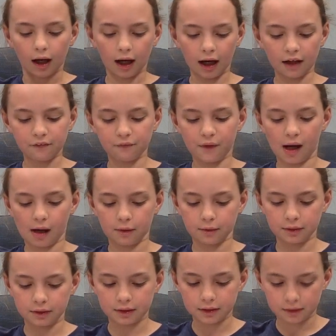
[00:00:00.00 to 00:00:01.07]
I
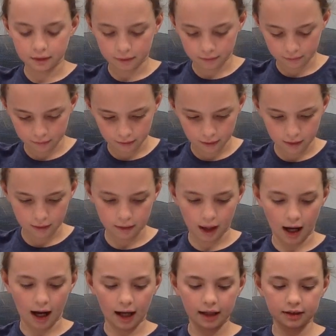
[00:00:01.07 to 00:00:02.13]
found
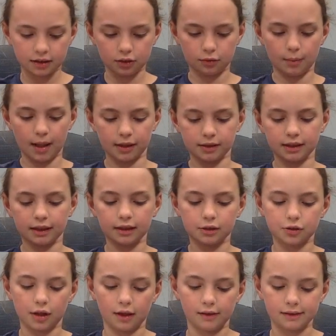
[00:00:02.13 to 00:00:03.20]
that so my data
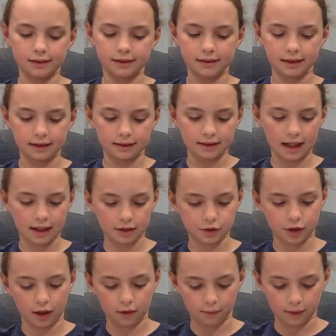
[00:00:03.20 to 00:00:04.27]

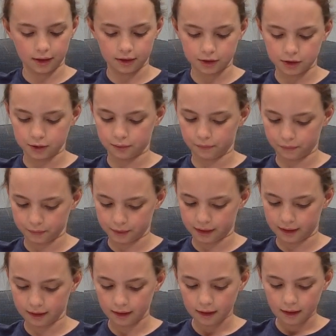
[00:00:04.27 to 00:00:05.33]
trial 1, 2, and
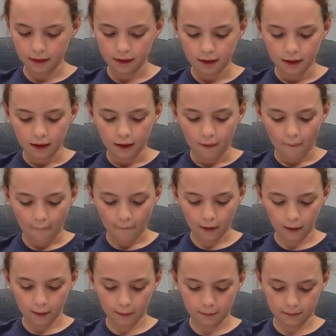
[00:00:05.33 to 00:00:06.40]
3.
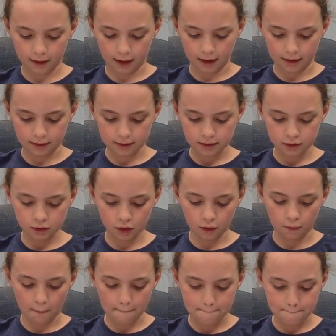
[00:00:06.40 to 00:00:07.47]
Okay,
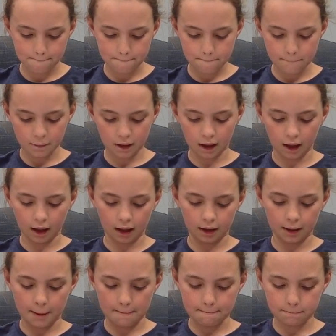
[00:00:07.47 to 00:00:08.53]
so
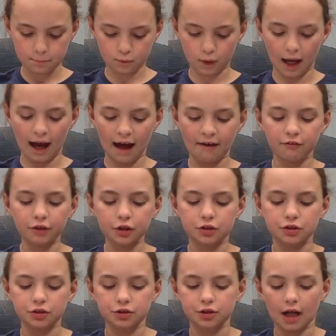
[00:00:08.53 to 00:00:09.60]
I
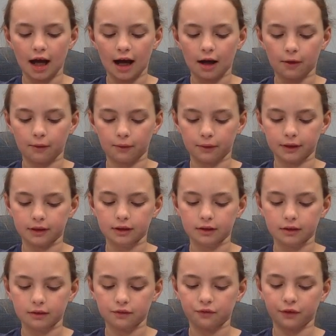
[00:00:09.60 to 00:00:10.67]
averaged out,
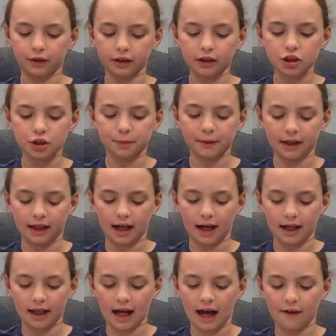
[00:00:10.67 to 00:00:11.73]
for each plant,
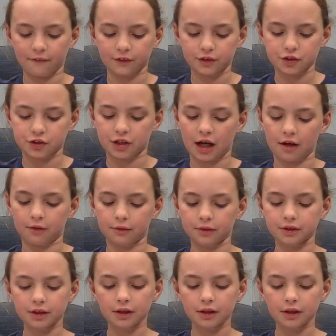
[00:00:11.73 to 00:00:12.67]
I averaged out